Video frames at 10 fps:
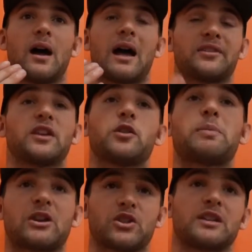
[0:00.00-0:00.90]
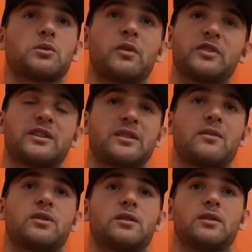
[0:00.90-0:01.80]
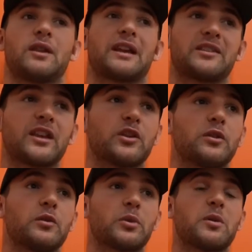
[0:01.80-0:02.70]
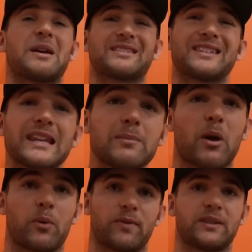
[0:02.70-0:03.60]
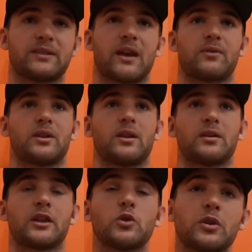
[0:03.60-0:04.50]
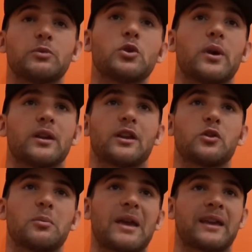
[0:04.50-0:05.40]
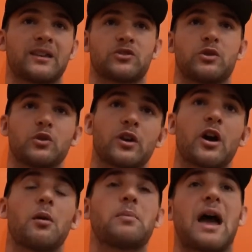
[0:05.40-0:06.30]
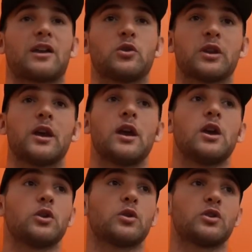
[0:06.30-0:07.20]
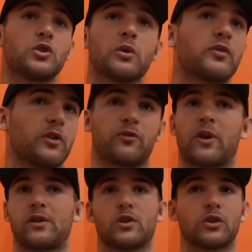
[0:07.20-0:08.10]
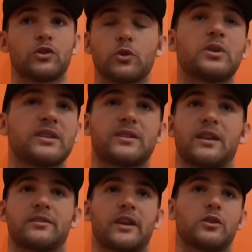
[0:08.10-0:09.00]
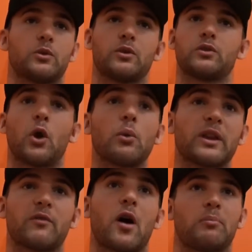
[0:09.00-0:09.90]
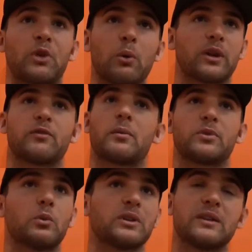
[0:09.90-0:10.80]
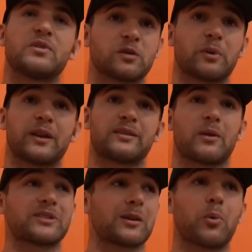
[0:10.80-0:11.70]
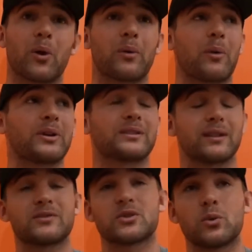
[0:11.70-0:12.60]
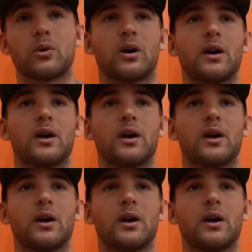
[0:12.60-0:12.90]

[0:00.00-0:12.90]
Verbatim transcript: I think your best shot's at 157. Like, I think we're the best team at 157. Like, you could do it. Like, you can make history. You could come back. You could you could do it for your friend. You could do these things. Like, you don't give up. Don't give up. Don't leave this place. I was at a point where I wanted to leave school.